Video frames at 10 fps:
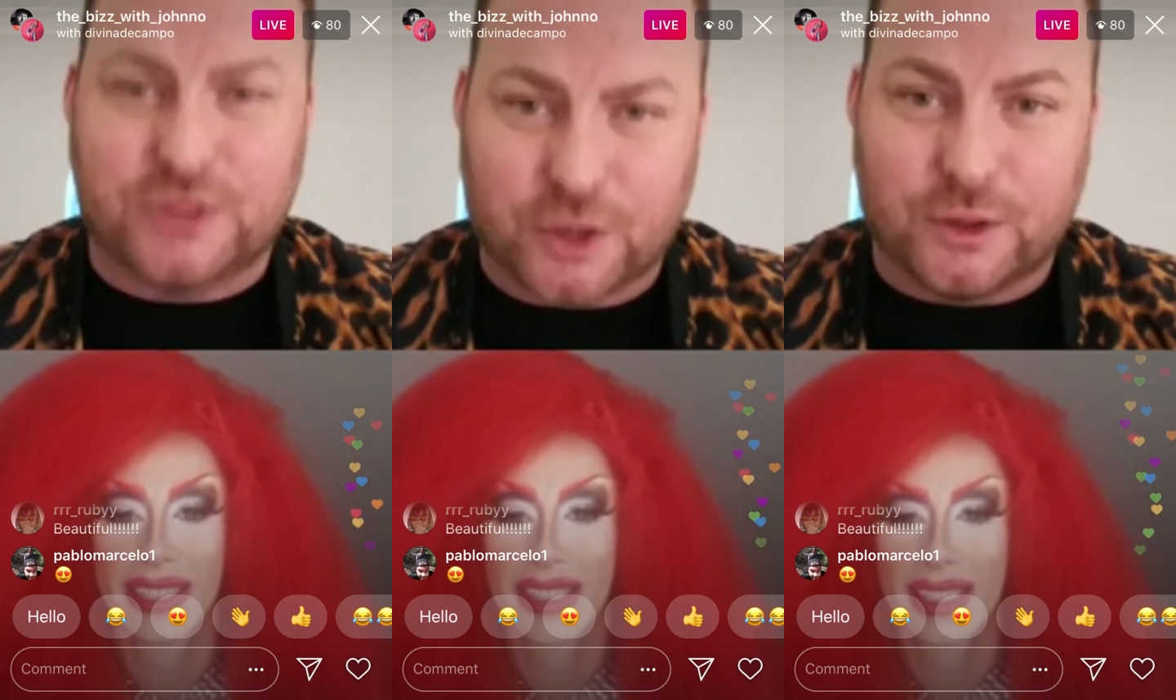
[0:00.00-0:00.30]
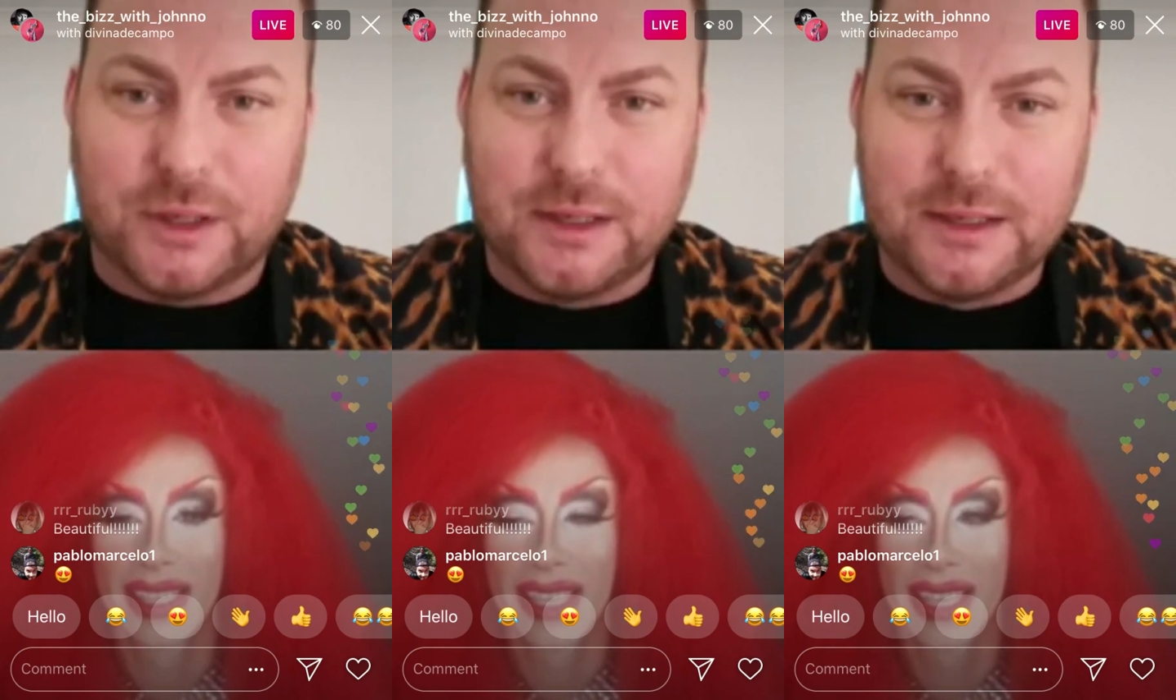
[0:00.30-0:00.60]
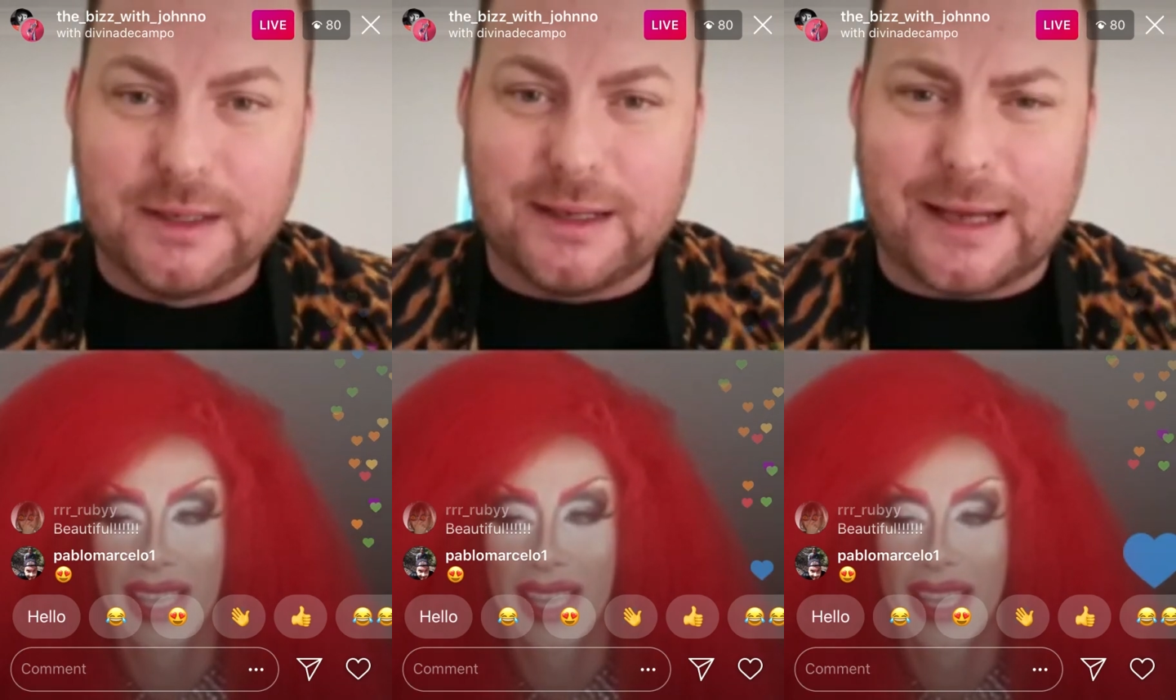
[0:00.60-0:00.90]
do
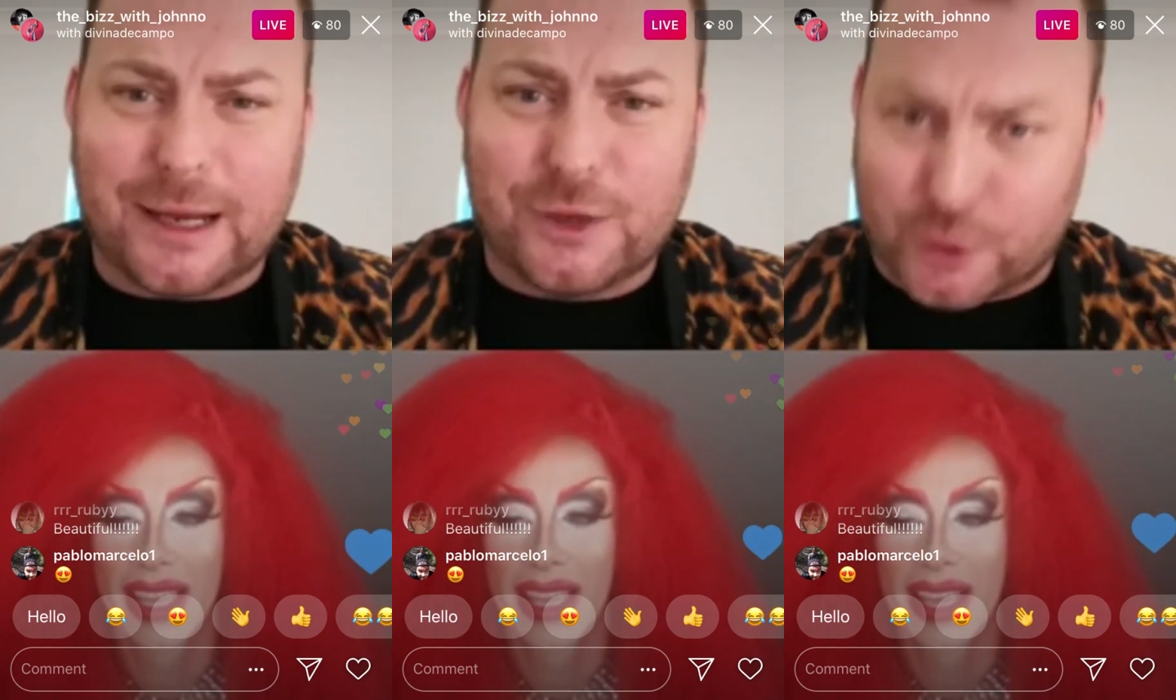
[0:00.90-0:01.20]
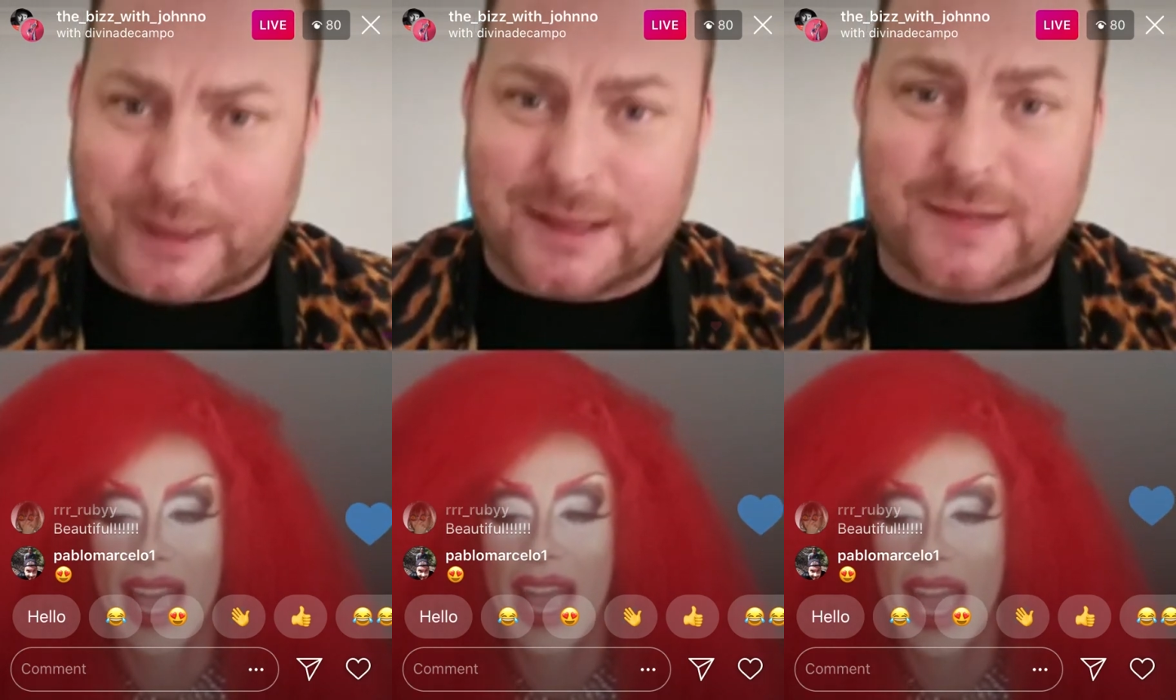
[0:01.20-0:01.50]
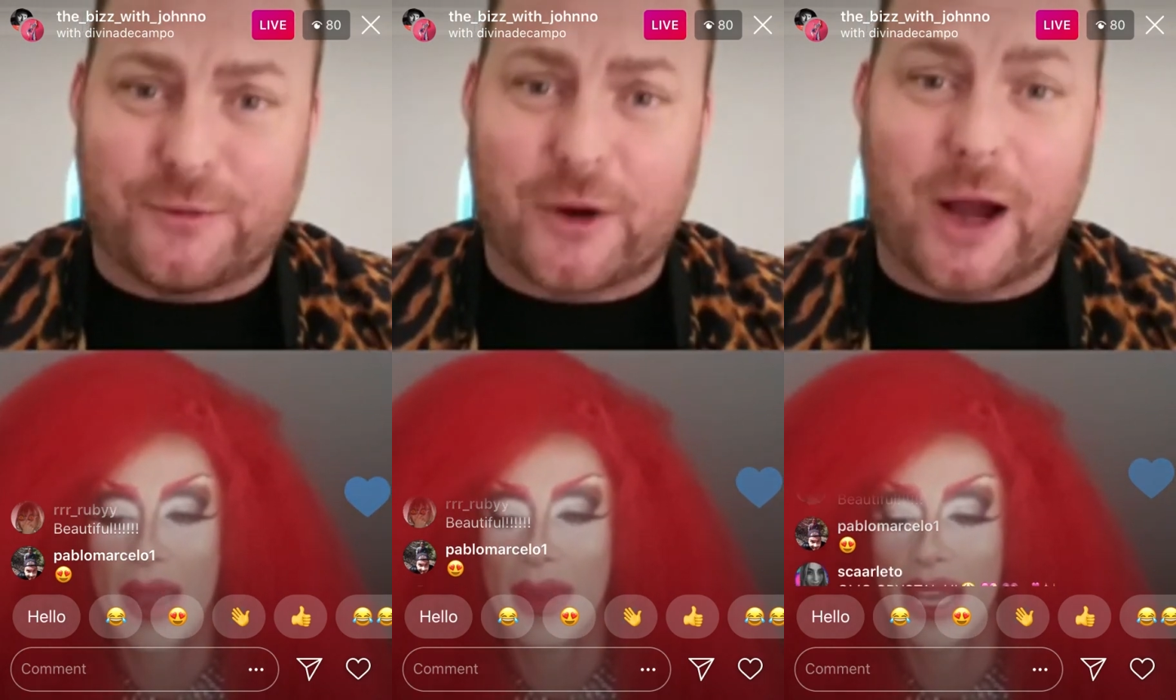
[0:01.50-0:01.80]
during
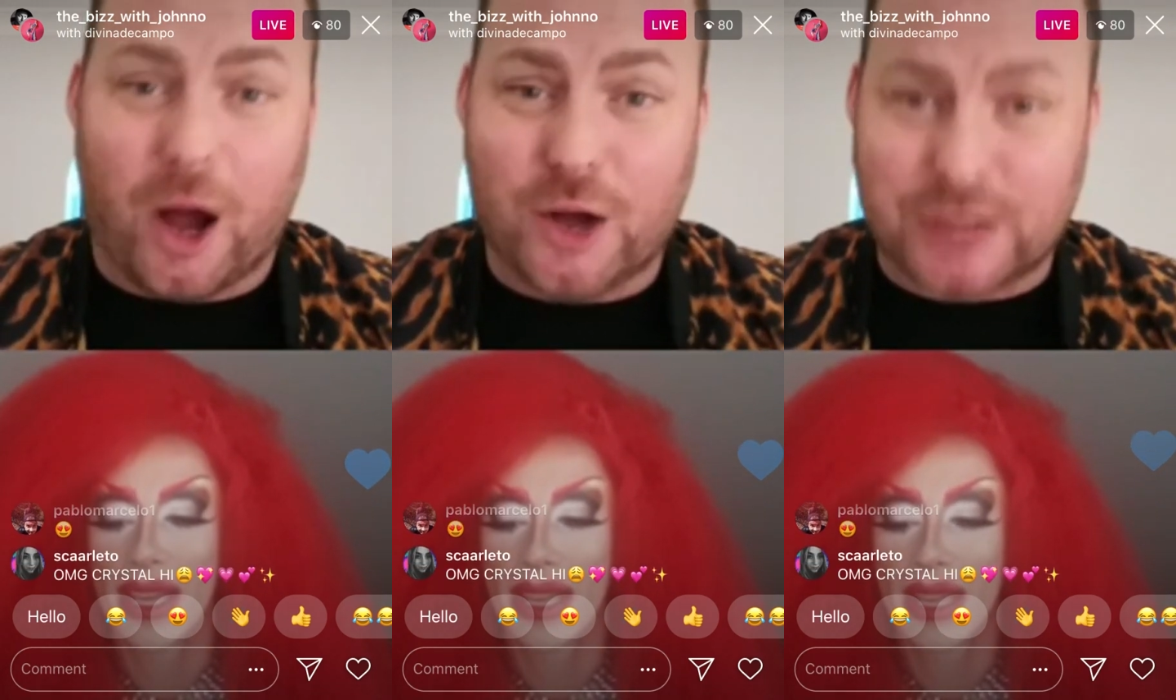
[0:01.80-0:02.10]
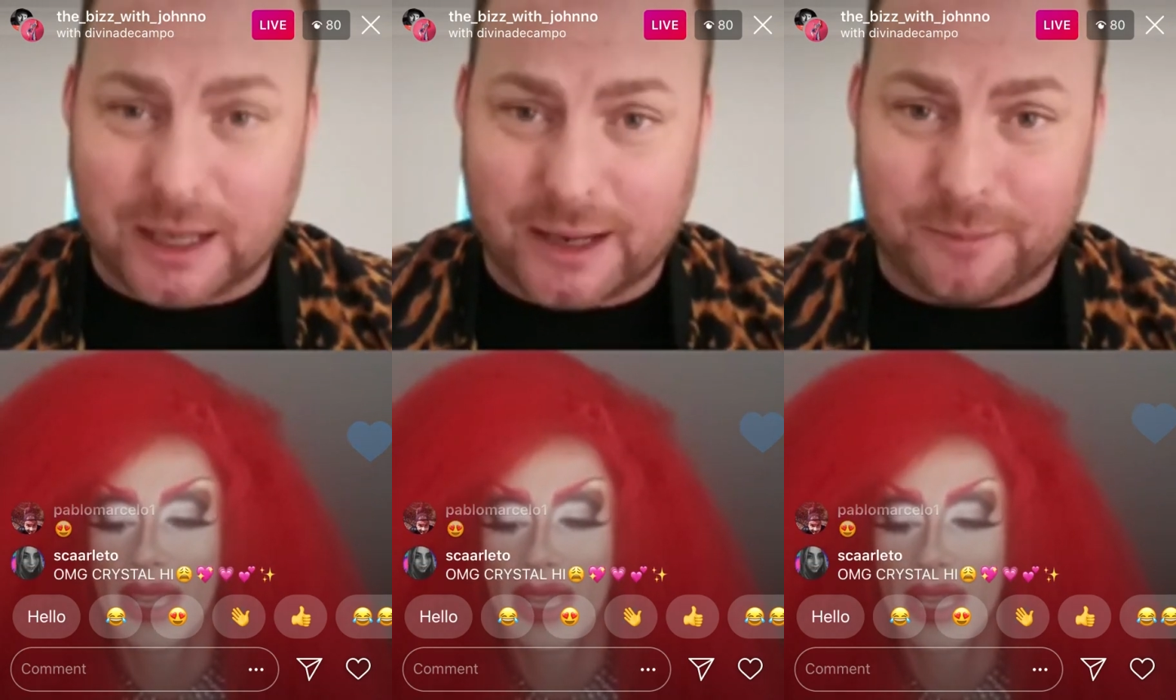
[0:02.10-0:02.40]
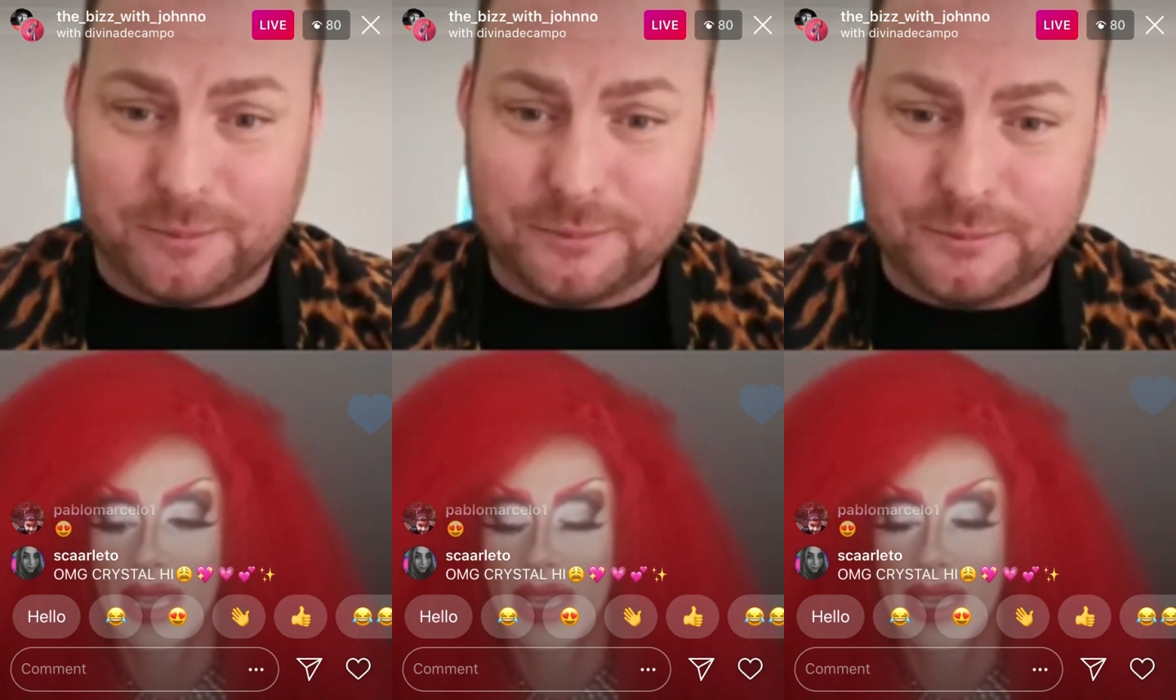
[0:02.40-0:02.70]
this very harsh
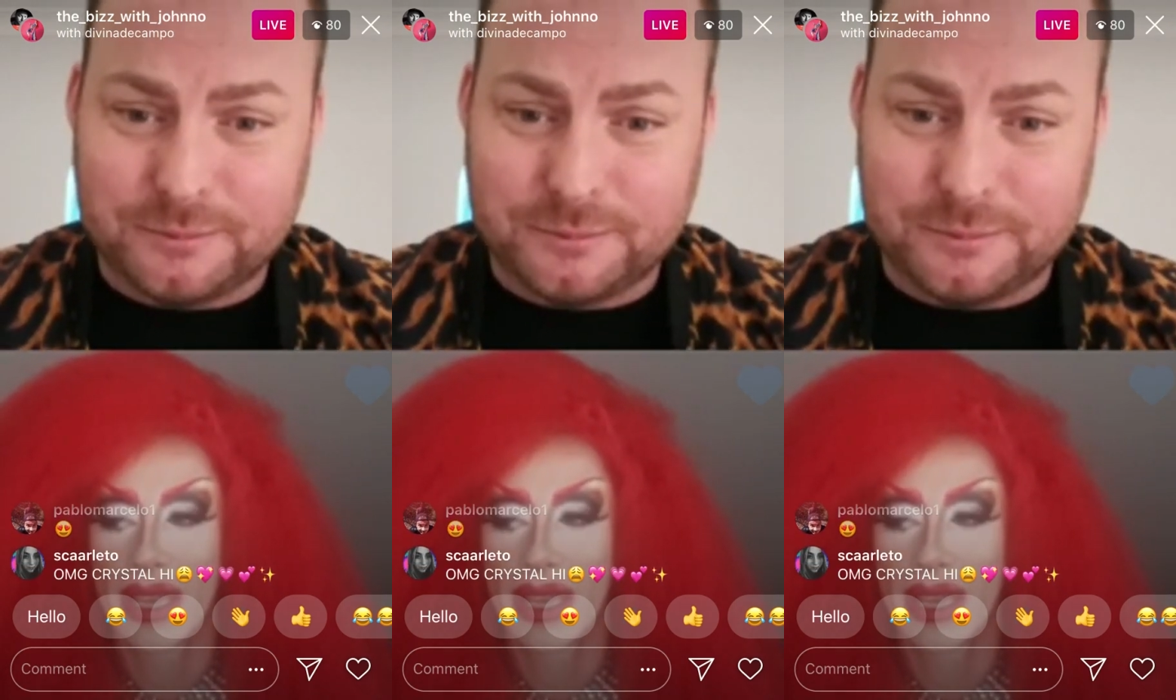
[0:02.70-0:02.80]
time?